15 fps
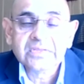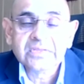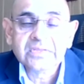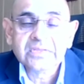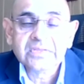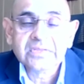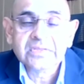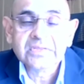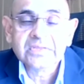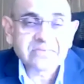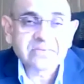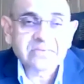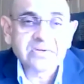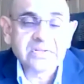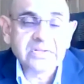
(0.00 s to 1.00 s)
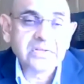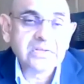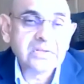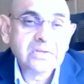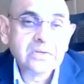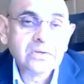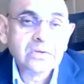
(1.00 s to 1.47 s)
capacity
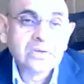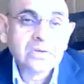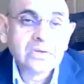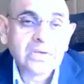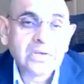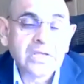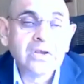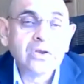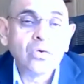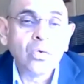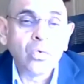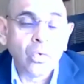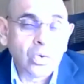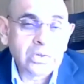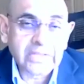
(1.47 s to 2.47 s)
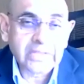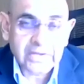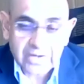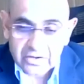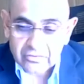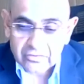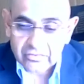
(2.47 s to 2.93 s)
in all the
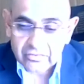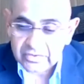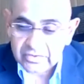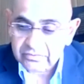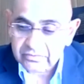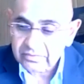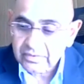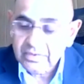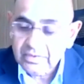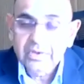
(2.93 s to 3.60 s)
countries.